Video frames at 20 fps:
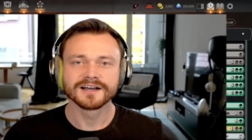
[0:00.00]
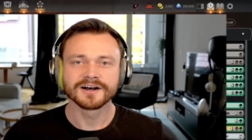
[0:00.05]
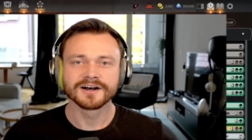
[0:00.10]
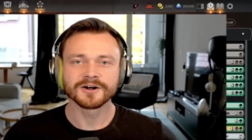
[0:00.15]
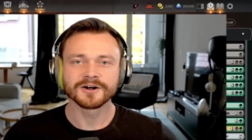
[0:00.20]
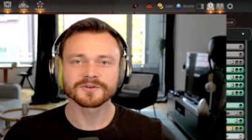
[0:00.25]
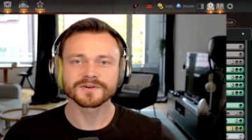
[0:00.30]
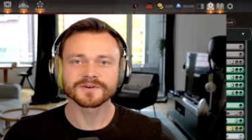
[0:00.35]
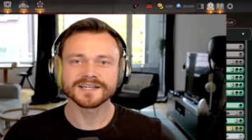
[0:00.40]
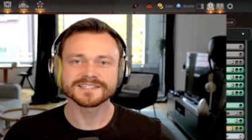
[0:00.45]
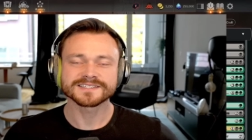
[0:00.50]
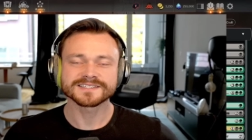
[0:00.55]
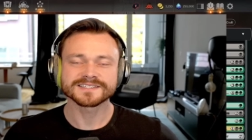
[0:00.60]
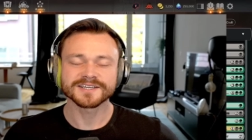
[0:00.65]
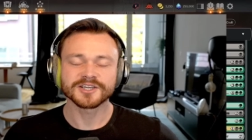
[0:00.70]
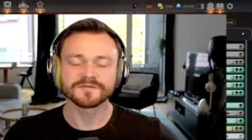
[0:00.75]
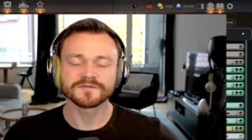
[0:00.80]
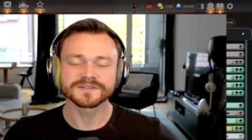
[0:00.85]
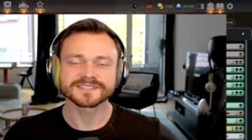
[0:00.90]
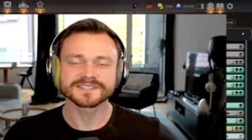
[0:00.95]
Alright,
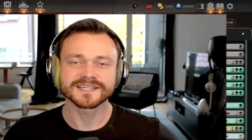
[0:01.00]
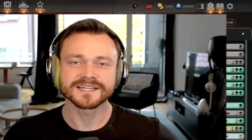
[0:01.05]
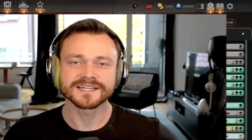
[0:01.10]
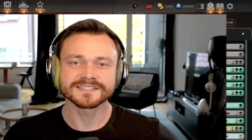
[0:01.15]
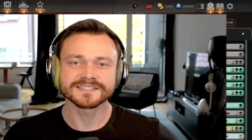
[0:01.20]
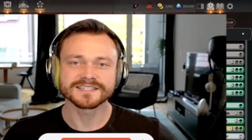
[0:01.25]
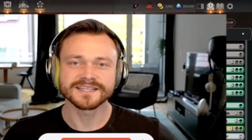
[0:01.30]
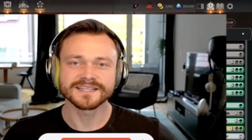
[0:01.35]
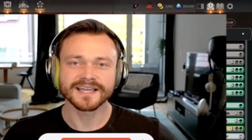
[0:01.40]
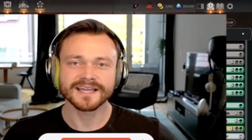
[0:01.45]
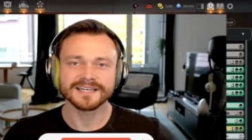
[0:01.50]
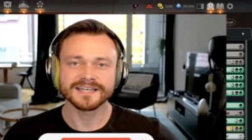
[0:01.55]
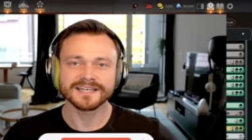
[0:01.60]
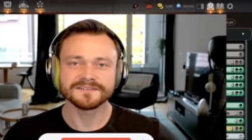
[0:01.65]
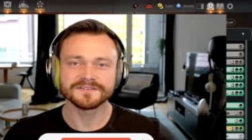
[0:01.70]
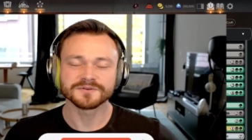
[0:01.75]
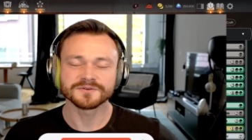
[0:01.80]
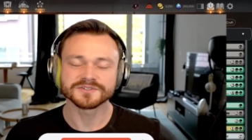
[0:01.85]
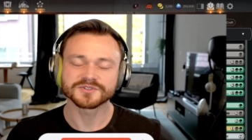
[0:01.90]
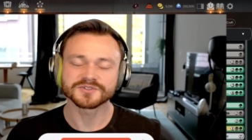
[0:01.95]
thank you for staying to the end. If
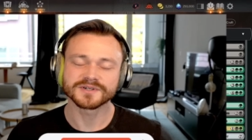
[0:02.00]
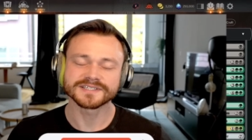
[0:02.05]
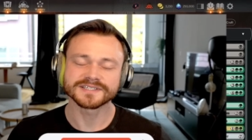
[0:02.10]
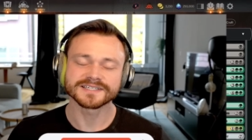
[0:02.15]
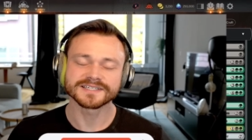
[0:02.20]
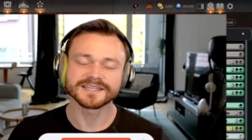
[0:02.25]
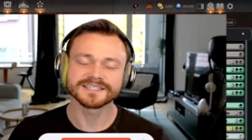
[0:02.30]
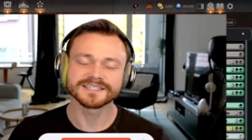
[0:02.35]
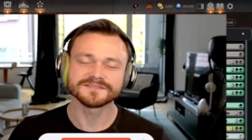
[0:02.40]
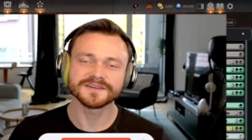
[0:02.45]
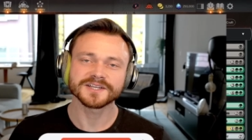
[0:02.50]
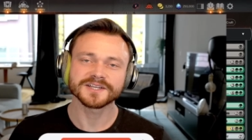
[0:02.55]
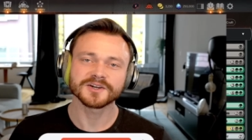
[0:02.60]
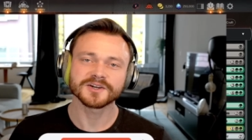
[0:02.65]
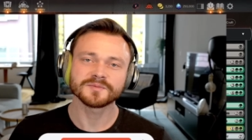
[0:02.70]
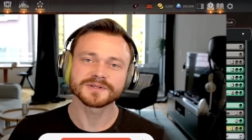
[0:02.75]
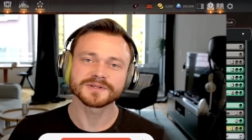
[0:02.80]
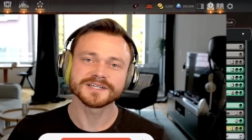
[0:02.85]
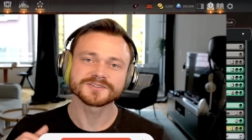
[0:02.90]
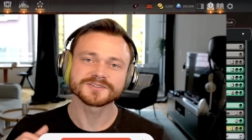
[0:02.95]
you enjoyed today's video,
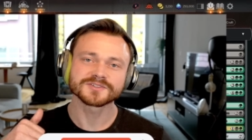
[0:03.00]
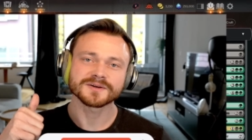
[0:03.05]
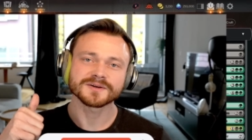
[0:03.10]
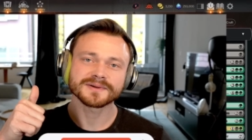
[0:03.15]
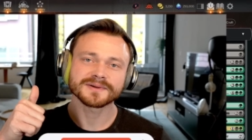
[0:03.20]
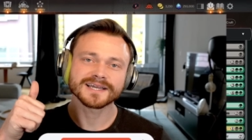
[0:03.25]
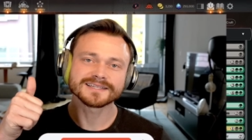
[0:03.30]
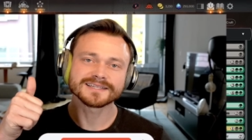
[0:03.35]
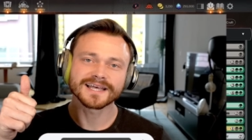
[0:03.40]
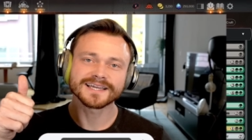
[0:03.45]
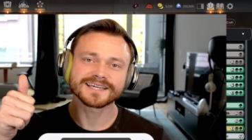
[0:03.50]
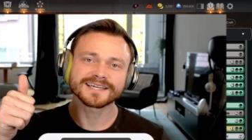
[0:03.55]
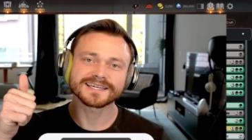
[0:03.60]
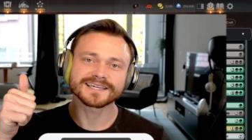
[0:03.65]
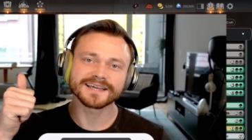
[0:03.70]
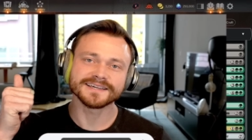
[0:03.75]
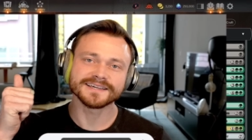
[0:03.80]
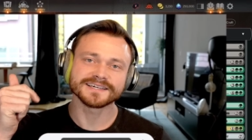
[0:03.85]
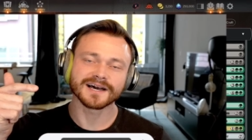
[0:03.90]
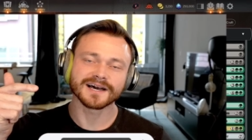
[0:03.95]
please drop a like,
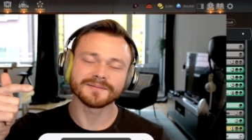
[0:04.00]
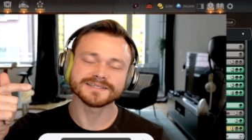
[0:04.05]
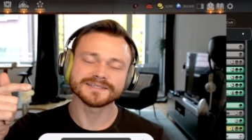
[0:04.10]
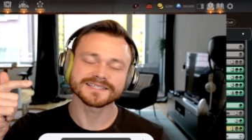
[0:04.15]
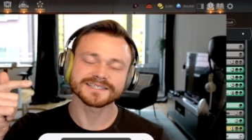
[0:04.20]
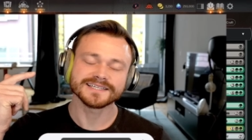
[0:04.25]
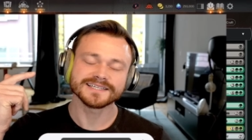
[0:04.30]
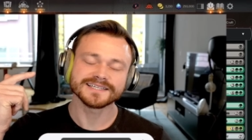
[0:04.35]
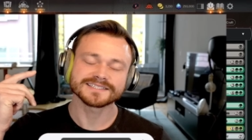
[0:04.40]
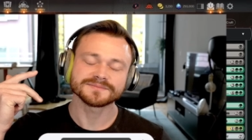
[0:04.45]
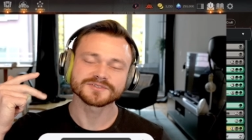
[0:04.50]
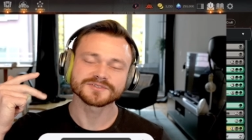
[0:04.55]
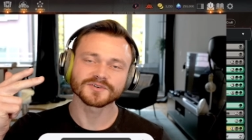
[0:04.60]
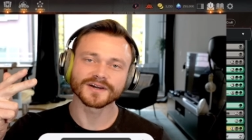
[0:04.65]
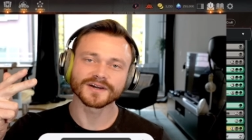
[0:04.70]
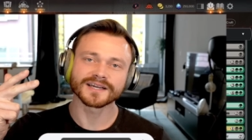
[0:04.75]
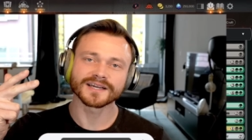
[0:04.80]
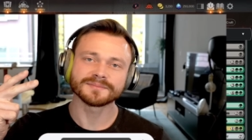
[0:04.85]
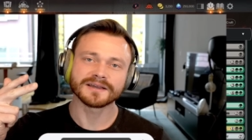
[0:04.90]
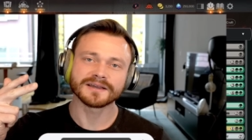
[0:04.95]
a comment, and a
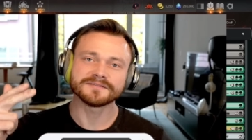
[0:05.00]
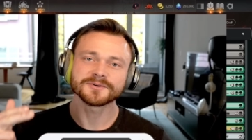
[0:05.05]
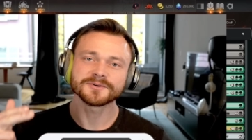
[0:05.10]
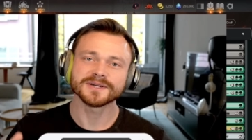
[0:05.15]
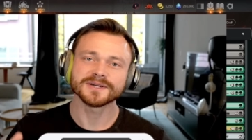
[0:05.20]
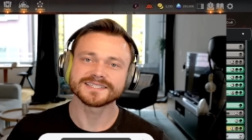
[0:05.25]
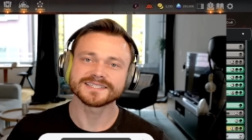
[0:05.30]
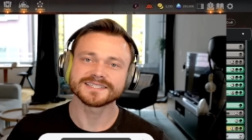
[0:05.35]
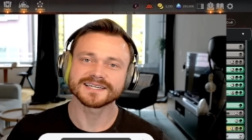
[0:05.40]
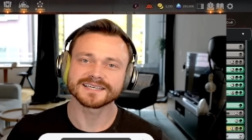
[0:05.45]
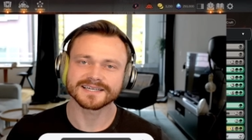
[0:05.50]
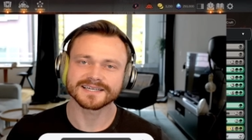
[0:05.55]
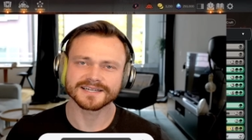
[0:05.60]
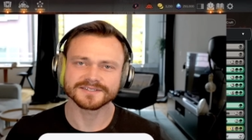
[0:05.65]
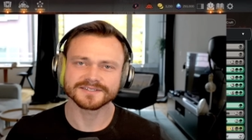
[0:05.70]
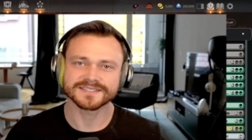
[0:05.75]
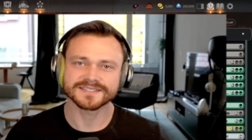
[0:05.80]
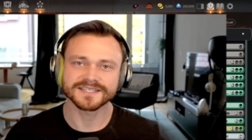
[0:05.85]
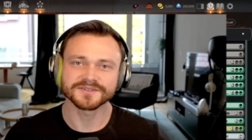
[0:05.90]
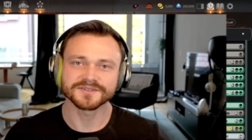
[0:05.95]
subscribe. Have a great day, and I'll
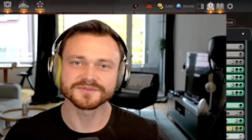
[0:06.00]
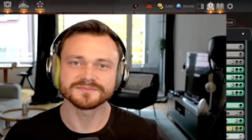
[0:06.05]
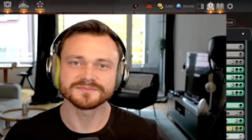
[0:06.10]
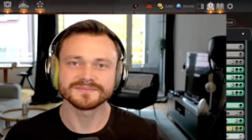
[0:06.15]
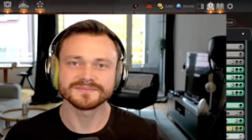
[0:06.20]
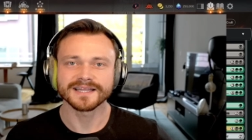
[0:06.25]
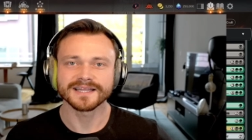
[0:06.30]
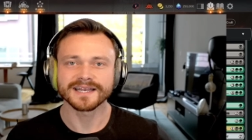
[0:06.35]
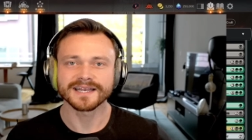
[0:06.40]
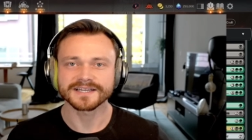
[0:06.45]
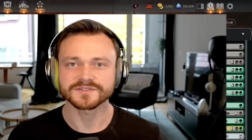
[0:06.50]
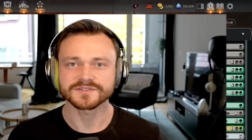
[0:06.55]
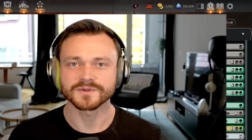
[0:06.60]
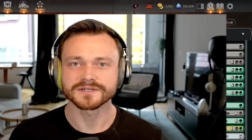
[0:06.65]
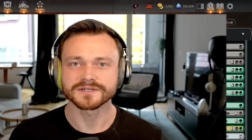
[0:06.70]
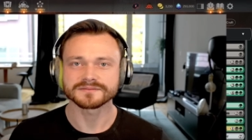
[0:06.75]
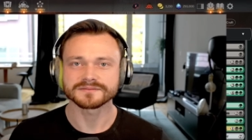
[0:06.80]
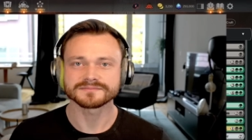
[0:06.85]
see you in the next one.